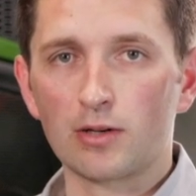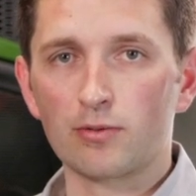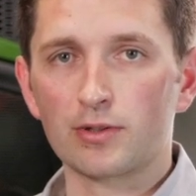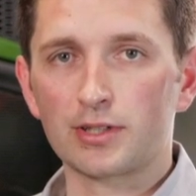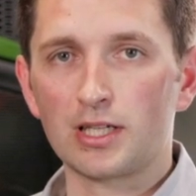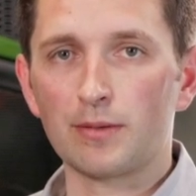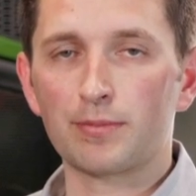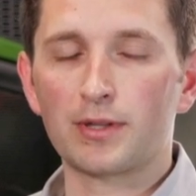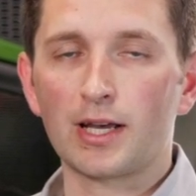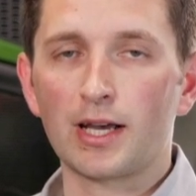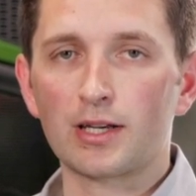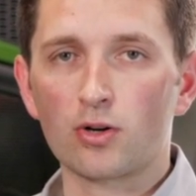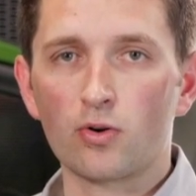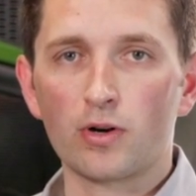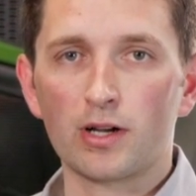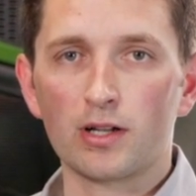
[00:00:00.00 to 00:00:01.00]
It will keep
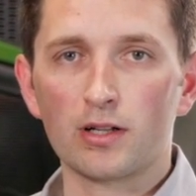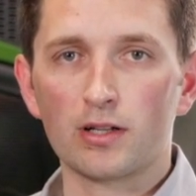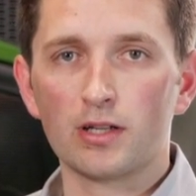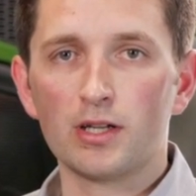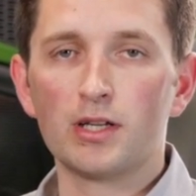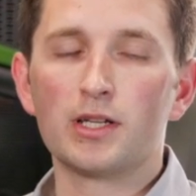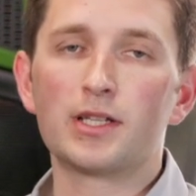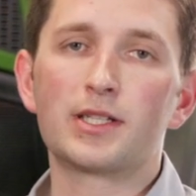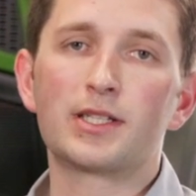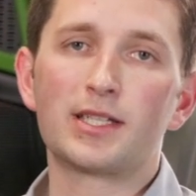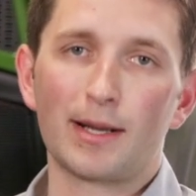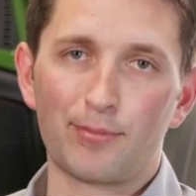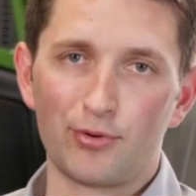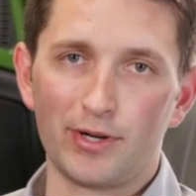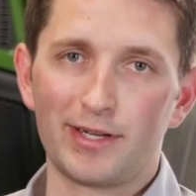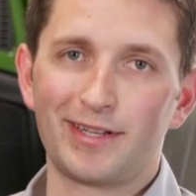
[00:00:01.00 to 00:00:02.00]
that oil
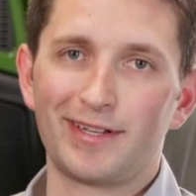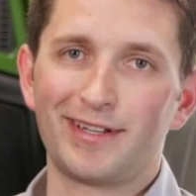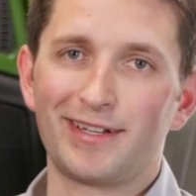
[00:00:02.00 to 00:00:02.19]
separate.